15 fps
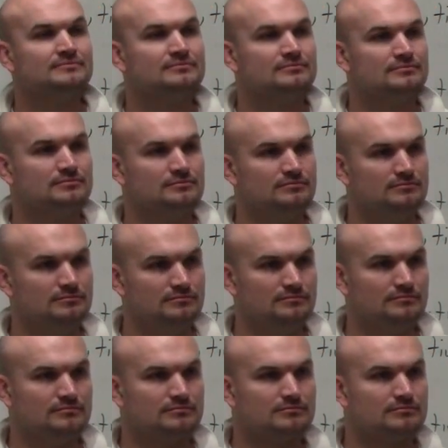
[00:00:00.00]

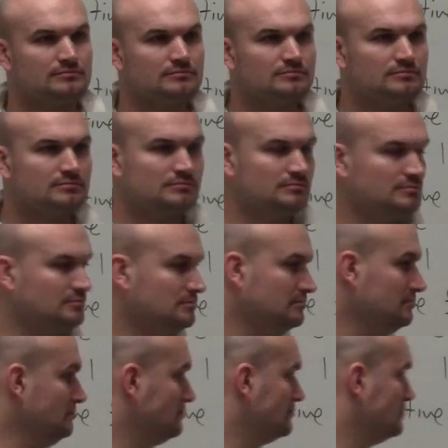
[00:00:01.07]

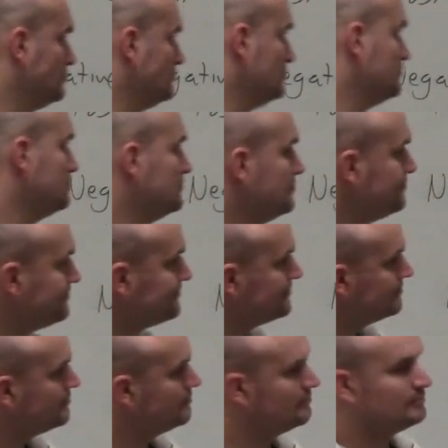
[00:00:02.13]

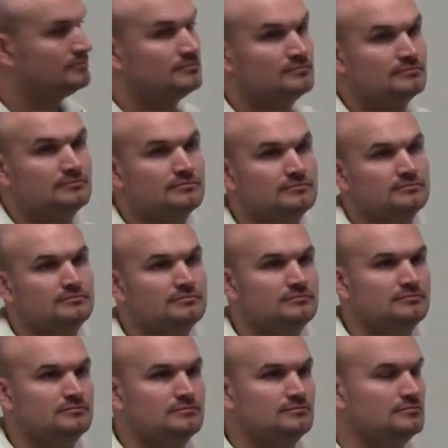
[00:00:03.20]

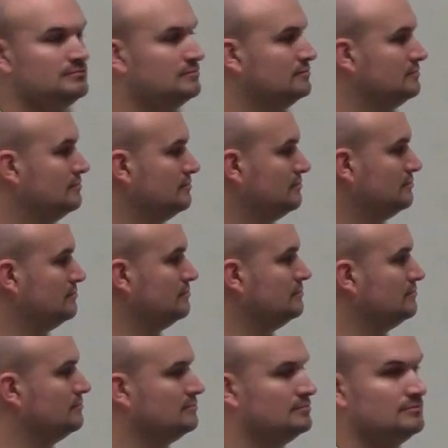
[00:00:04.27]

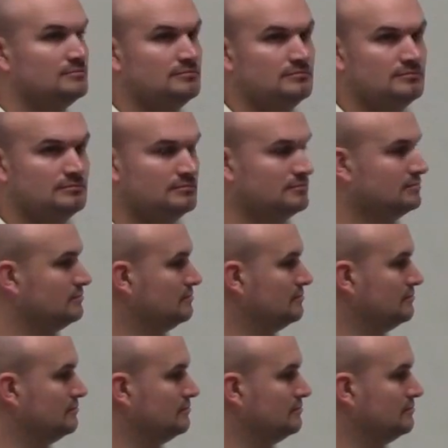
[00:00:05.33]
[no speech]